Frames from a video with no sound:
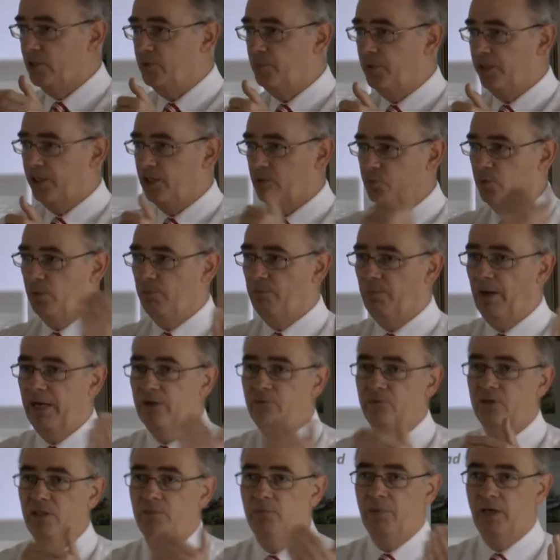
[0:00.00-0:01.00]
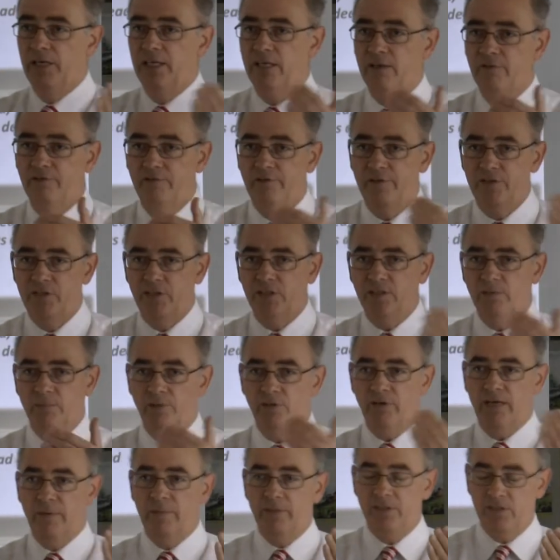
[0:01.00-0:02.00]
because we're bounded by our physical
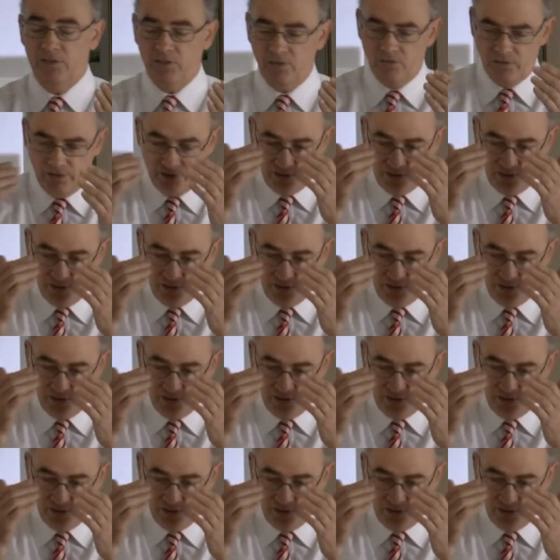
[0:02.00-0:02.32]
parameters all the